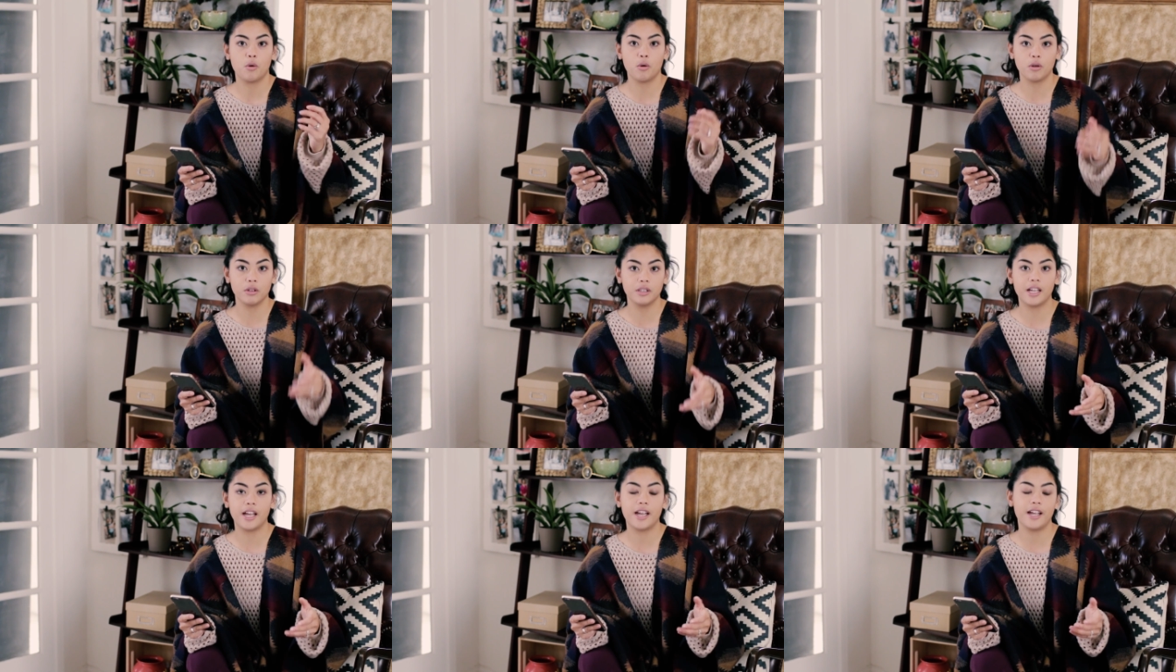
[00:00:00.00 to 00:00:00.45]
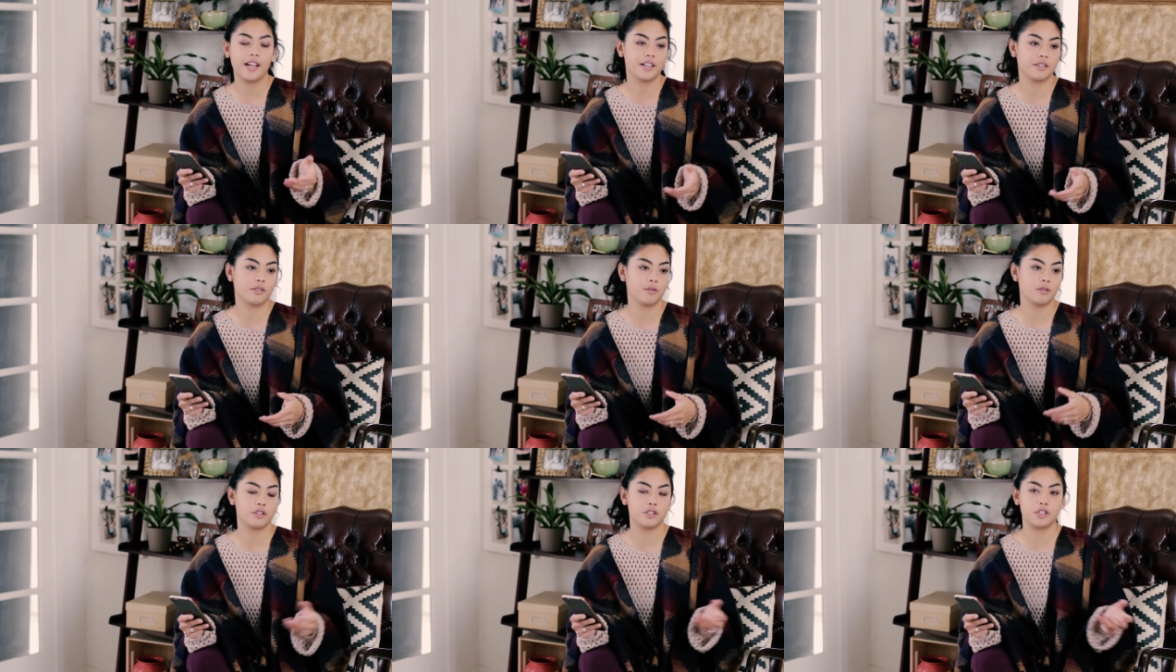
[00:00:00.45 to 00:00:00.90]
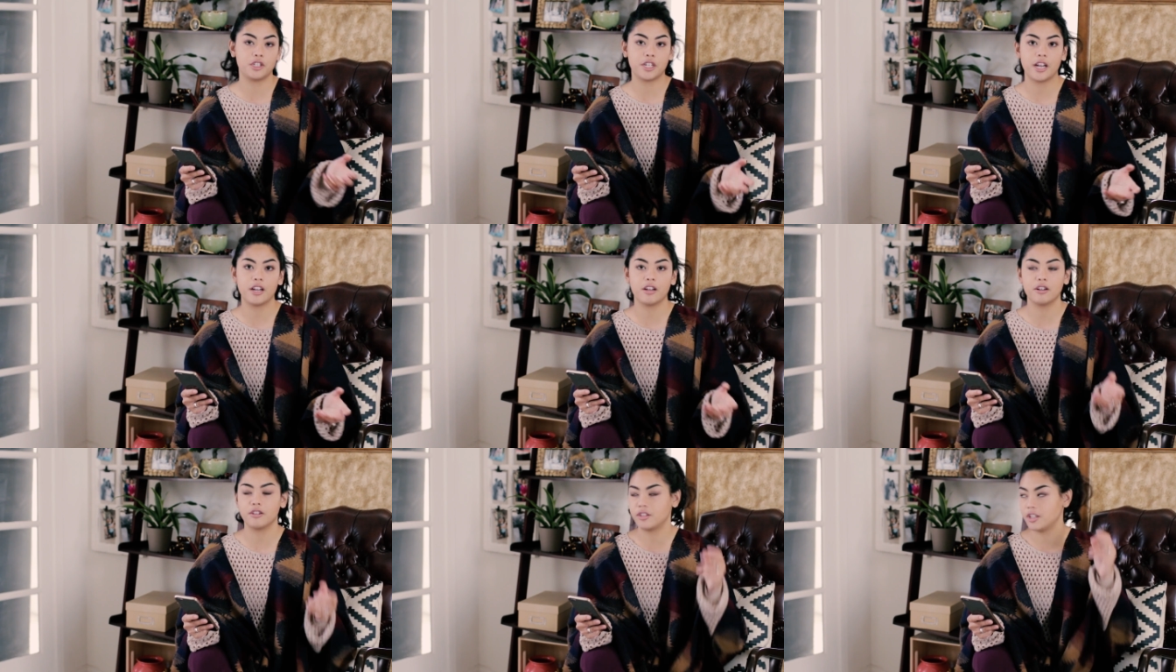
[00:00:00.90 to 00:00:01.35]
or likes, or
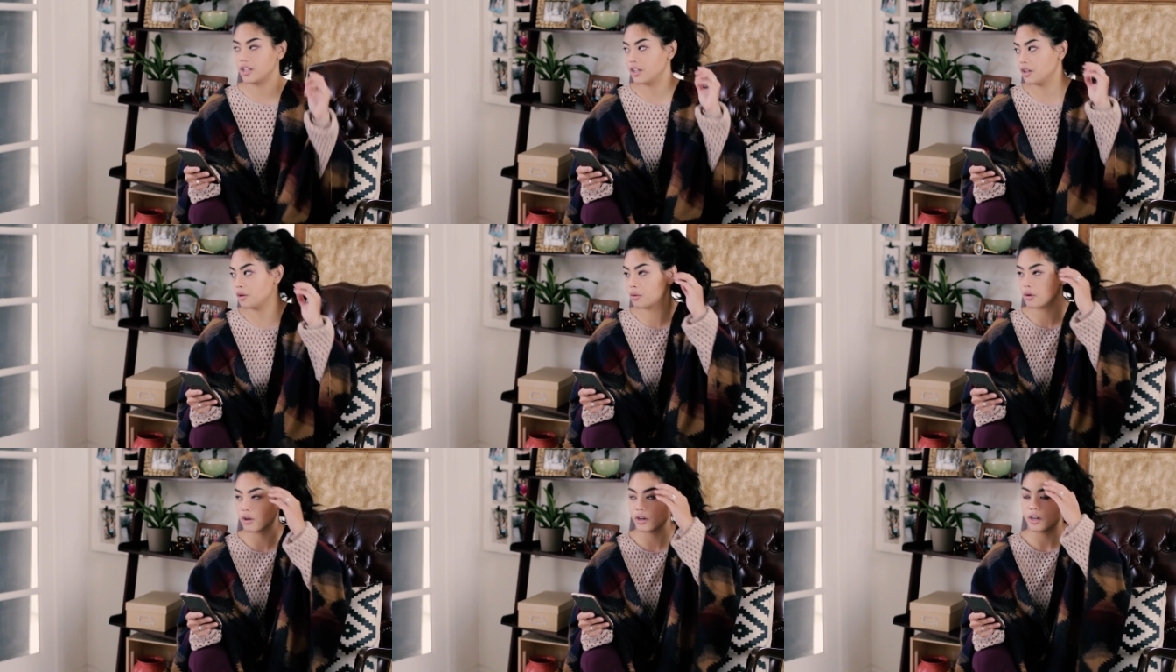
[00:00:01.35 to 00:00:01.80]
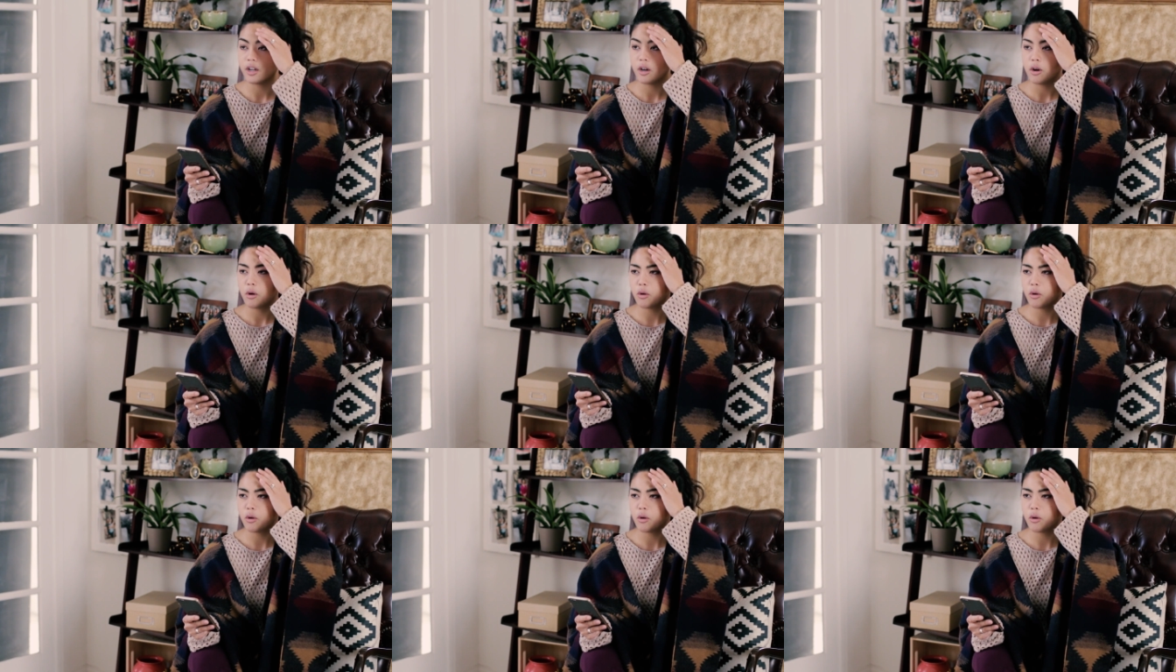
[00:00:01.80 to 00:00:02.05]
shares it, or